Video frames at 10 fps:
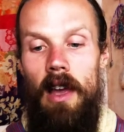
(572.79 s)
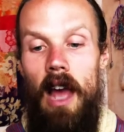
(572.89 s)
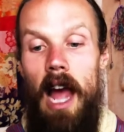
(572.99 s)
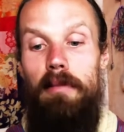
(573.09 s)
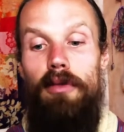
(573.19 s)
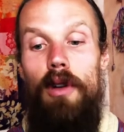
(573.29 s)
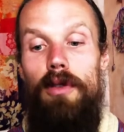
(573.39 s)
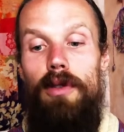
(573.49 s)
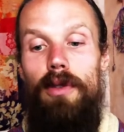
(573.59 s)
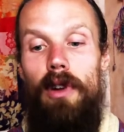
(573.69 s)
I broke
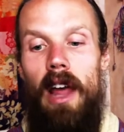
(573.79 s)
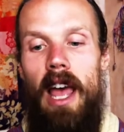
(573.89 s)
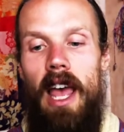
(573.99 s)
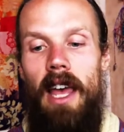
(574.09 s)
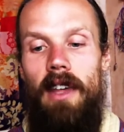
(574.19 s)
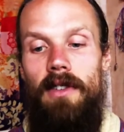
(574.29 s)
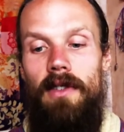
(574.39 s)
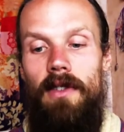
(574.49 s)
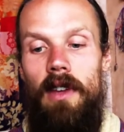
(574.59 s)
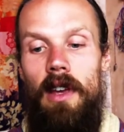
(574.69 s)
through their
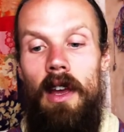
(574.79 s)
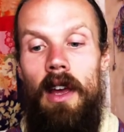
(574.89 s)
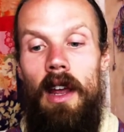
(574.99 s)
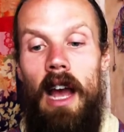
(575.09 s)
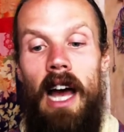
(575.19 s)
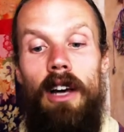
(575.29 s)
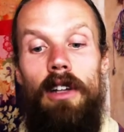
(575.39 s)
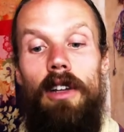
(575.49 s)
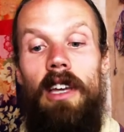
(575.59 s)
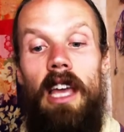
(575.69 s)
hands. Kyle,
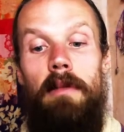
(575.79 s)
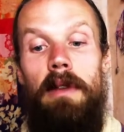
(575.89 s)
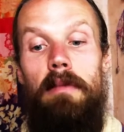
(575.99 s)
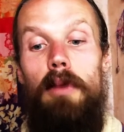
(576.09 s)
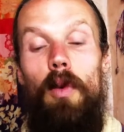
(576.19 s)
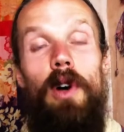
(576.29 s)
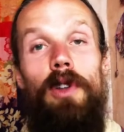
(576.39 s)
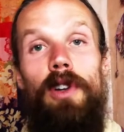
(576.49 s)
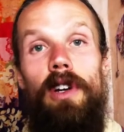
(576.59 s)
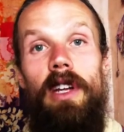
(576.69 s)
looking at me
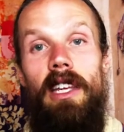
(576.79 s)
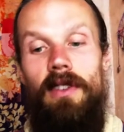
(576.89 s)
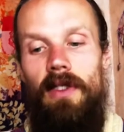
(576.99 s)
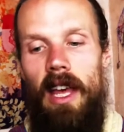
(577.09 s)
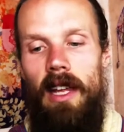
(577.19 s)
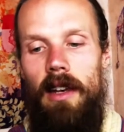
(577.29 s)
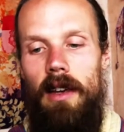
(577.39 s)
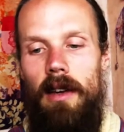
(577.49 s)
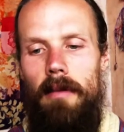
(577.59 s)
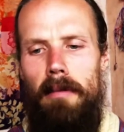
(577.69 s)
bewildered, he said,
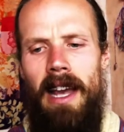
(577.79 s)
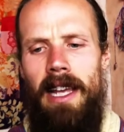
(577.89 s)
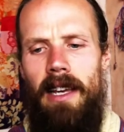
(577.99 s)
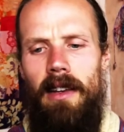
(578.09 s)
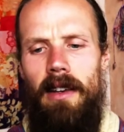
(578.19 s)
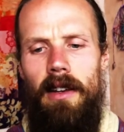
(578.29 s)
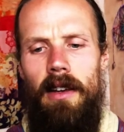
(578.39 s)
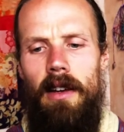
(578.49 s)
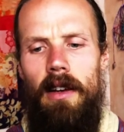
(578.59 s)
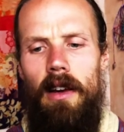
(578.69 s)
Mike,
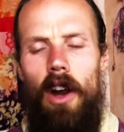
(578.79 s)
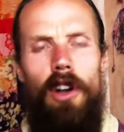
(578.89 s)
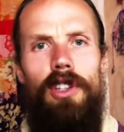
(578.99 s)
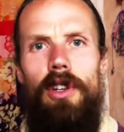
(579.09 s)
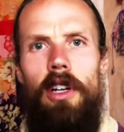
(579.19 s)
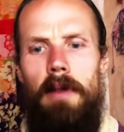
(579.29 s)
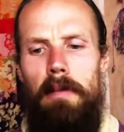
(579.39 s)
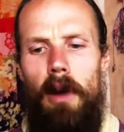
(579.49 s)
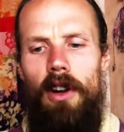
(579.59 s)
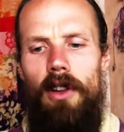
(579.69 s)
aren't you going to be
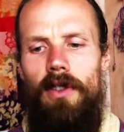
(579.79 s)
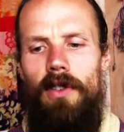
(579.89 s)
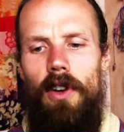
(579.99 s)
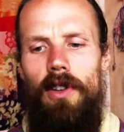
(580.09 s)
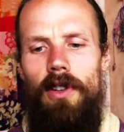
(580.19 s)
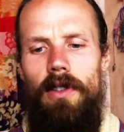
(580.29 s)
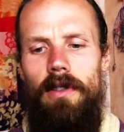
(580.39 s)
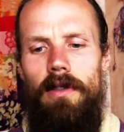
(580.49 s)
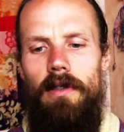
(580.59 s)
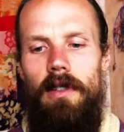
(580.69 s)
part of the circle?
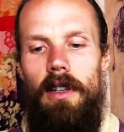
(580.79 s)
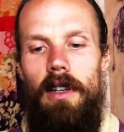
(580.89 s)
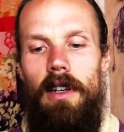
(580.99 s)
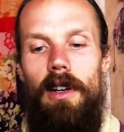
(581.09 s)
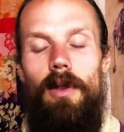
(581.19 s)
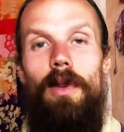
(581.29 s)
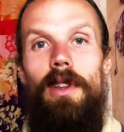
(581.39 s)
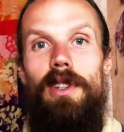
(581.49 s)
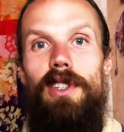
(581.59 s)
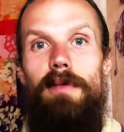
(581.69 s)
With
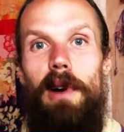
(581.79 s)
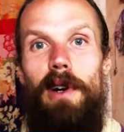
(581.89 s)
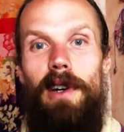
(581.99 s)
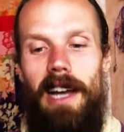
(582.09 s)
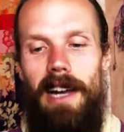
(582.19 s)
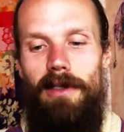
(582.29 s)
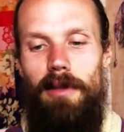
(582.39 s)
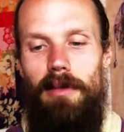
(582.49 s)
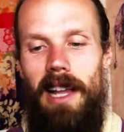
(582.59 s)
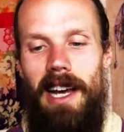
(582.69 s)
a smirk, I
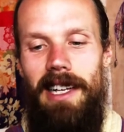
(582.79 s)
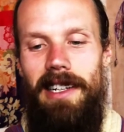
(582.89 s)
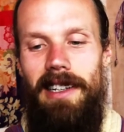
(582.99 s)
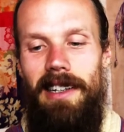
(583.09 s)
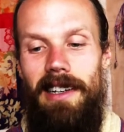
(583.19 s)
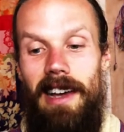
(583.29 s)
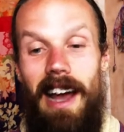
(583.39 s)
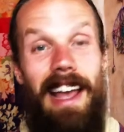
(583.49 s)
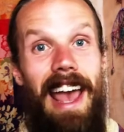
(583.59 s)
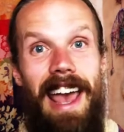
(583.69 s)
replied,
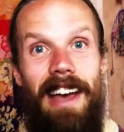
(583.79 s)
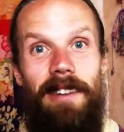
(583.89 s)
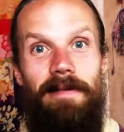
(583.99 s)
I am.